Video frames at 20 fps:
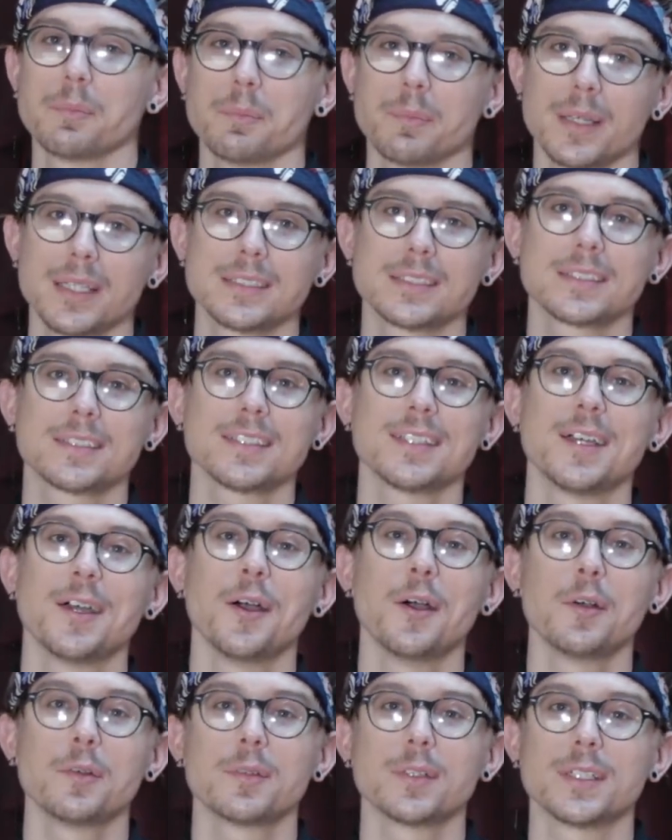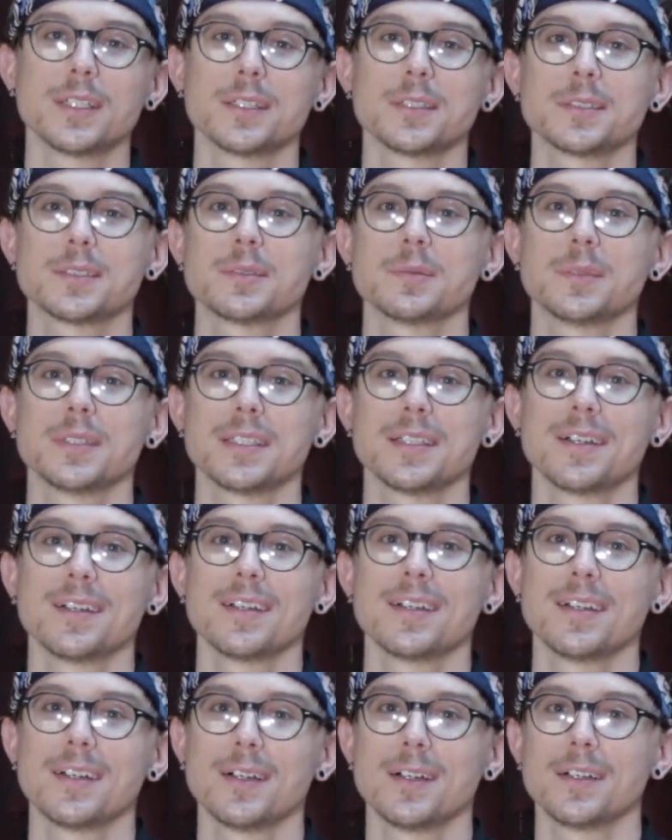basically overdosed me
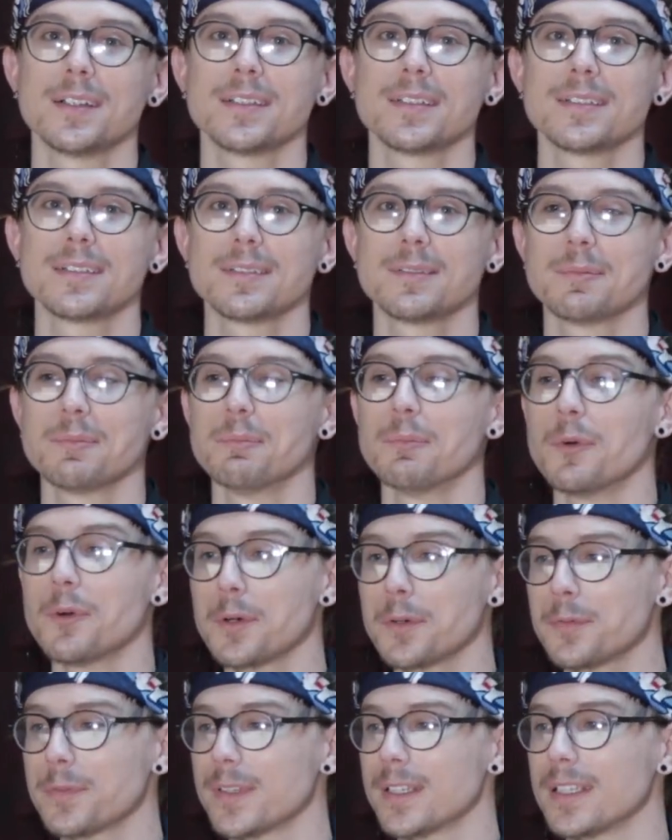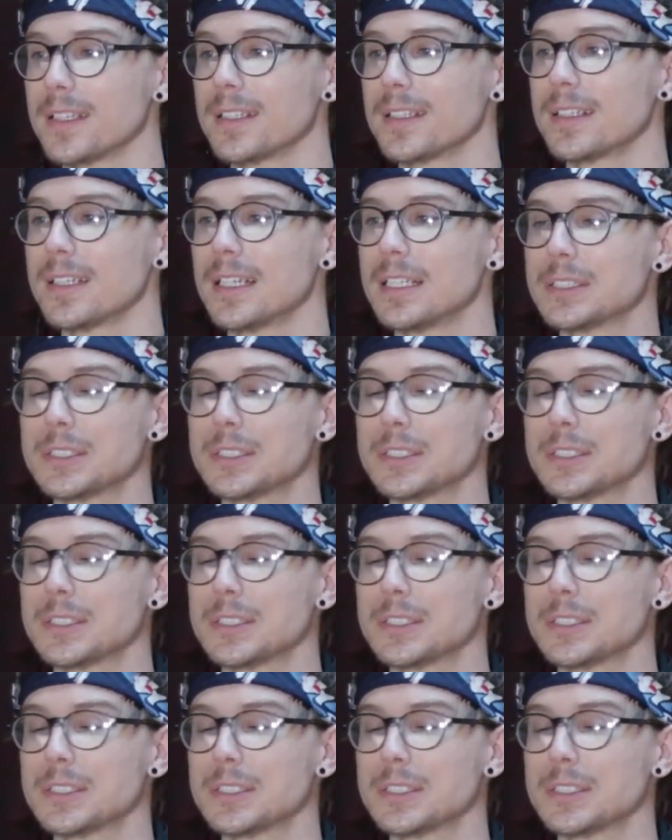on morphine,